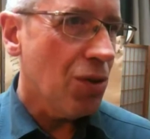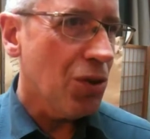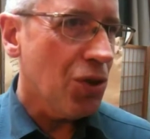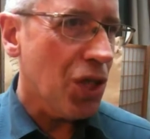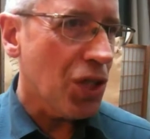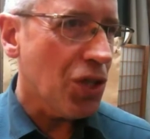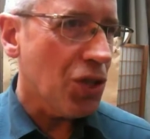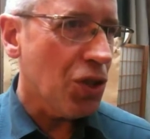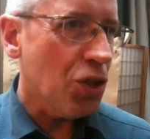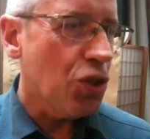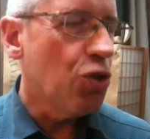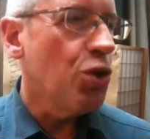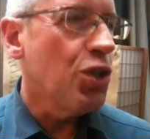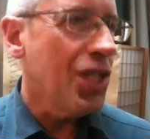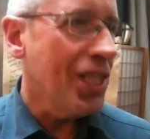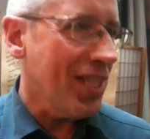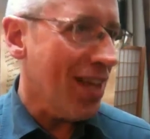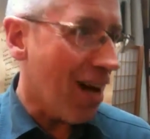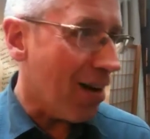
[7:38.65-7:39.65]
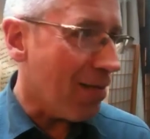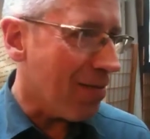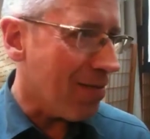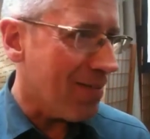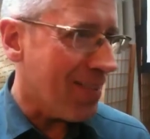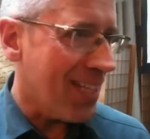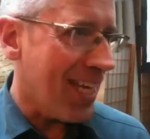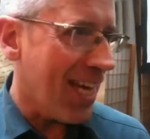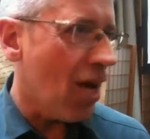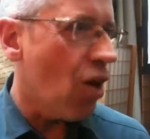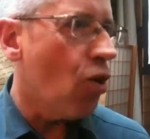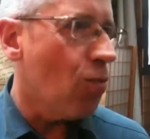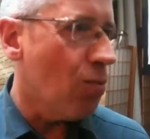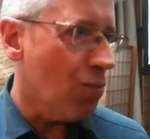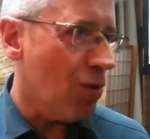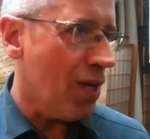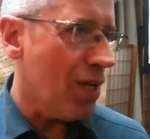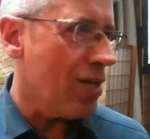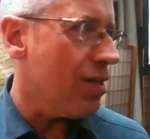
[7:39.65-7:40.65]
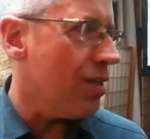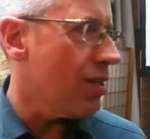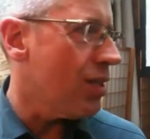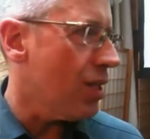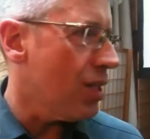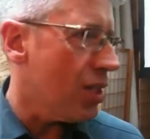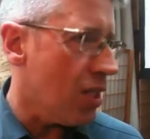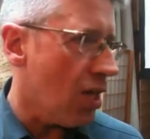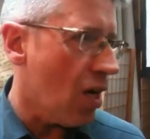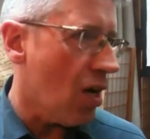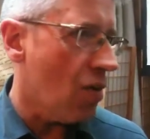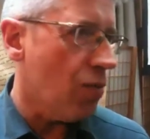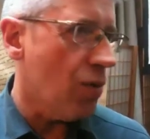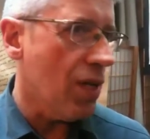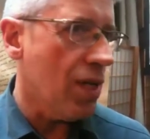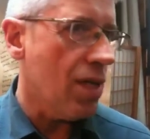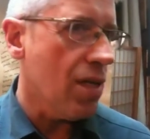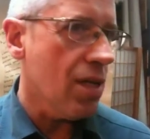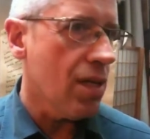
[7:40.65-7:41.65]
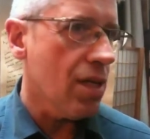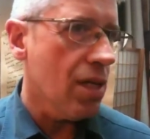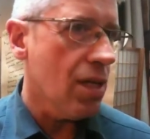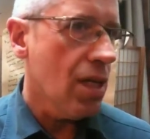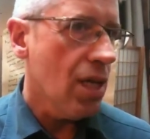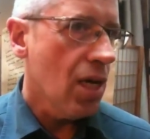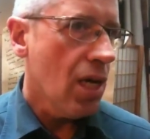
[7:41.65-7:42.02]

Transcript: just good enough to get on with, to start with.